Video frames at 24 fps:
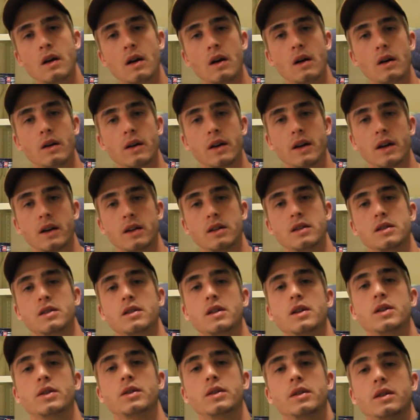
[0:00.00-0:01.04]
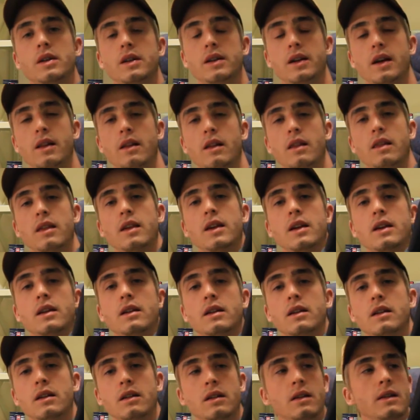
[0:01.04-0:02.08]
Okay, so another
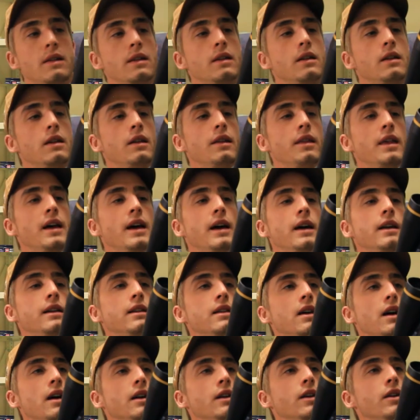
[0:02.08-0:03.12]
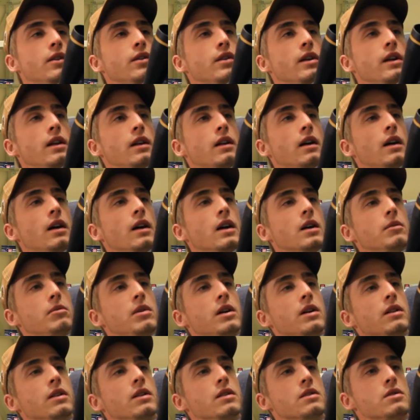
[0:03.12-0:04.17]
thing that I don't really like
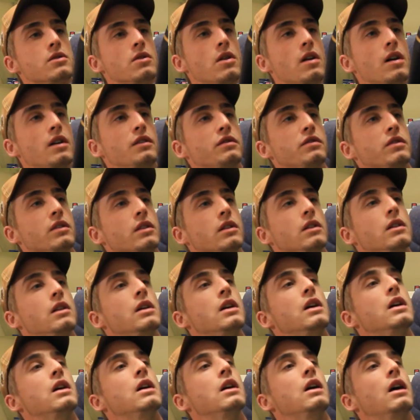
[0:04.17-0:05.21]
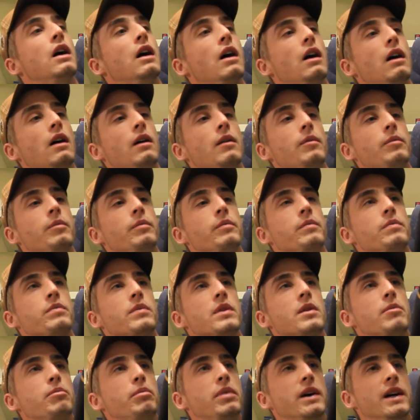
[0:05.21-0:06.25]
about this rifle,
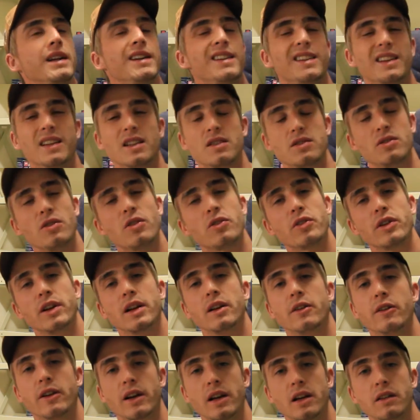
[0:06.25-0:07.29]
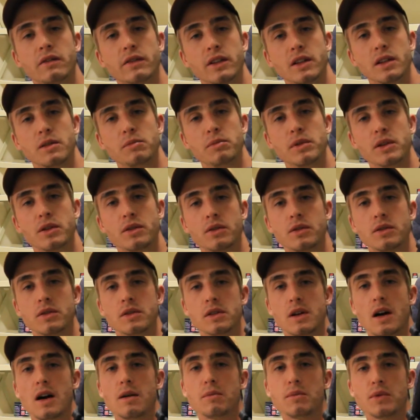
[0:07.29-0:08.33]
but it's not really relevant
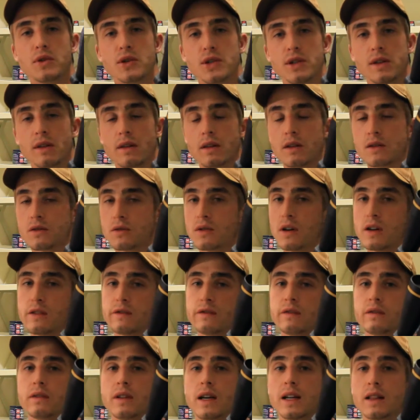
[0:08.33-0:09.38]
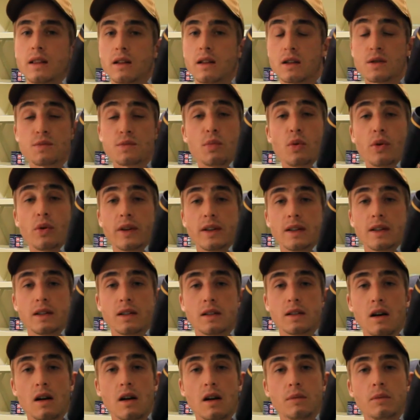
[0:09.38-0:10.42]
because I'm using this rifle at this point in
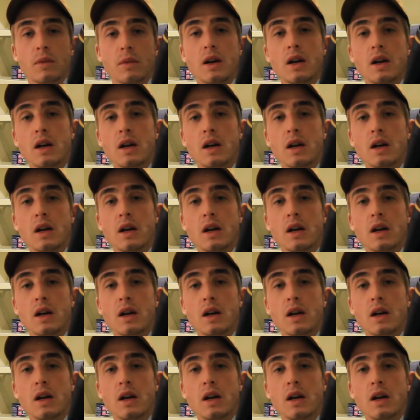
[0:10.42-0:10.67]
time